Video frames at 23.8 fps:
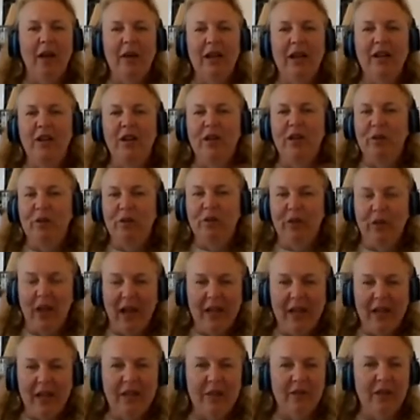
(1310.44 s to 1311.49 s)
I know your
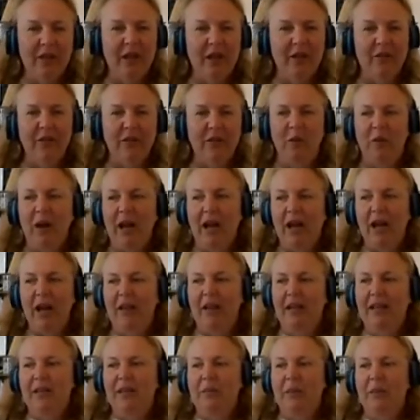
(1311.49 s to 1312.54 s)
philosophy for a while
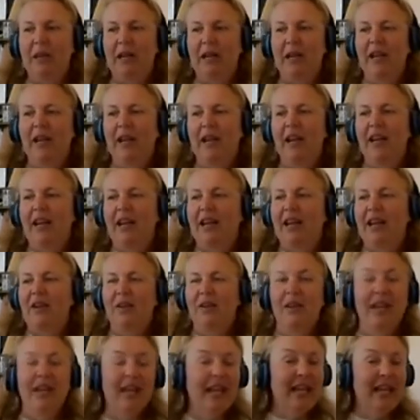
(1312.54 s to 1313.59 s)
has been,
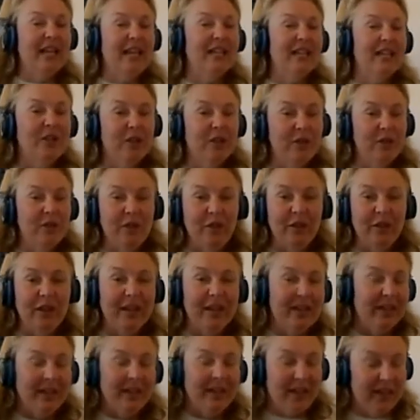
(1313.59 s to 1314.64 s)
getting into the
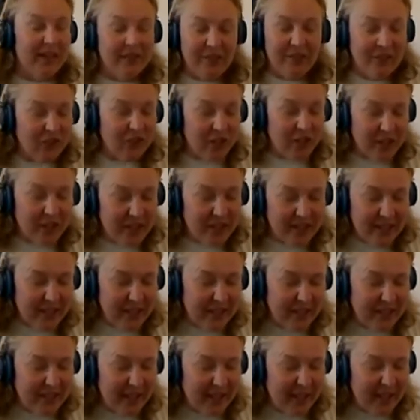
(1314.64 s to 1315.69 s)

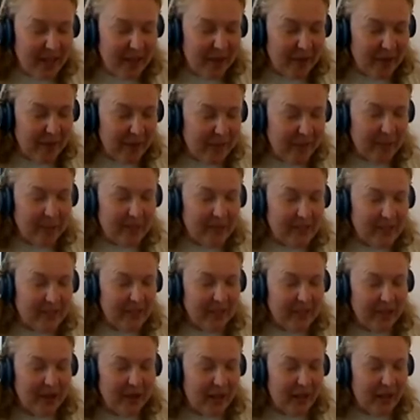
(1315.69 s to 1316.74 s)
Justin's theme is,
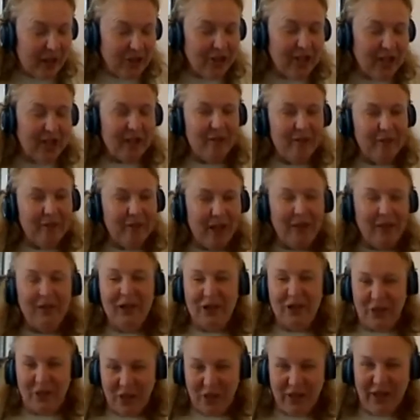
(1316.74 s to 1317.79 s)
hashtag
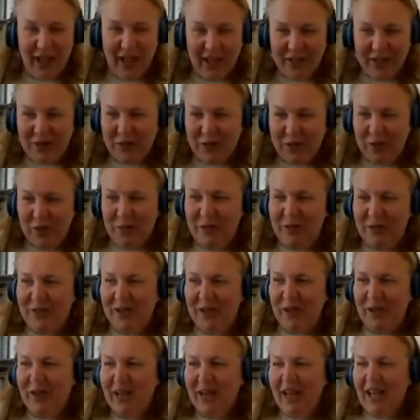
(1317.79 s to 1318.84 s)
500 classrooms.
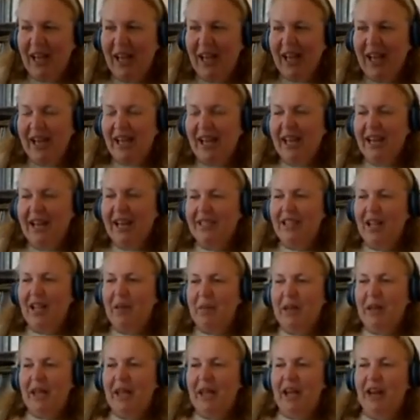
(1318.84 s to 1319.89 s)
So kind of tell
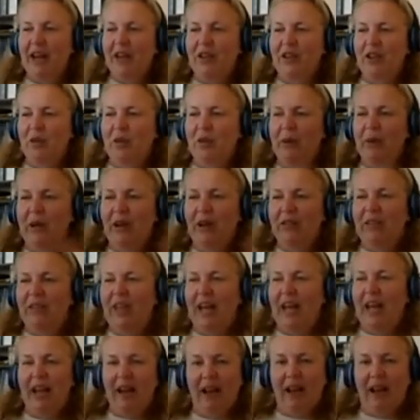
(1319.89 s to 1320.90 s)
me how you built that